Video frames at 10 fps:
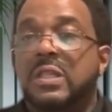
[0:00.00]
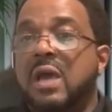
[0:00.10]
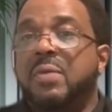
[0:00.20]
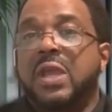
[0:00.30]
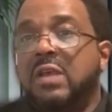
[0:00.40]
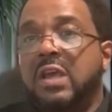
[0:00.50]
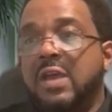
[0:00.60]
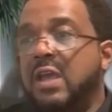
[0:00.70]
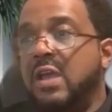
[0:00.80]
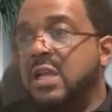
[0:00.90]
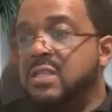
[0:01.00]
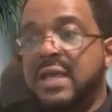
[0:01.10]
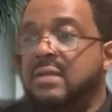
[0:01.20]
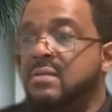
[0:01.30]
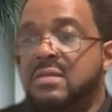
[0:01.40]
I mean, in a
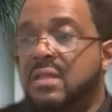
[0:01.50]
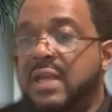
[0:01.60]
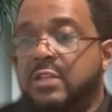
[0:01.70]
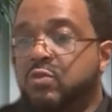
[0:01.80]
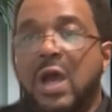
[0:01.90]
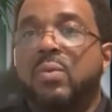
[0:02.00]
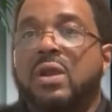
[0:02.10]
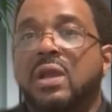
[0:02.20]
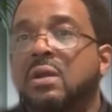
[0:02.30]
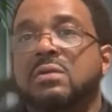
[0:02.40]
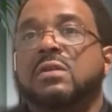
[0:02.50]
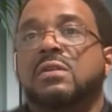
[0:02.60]
sentence, that's why we're here.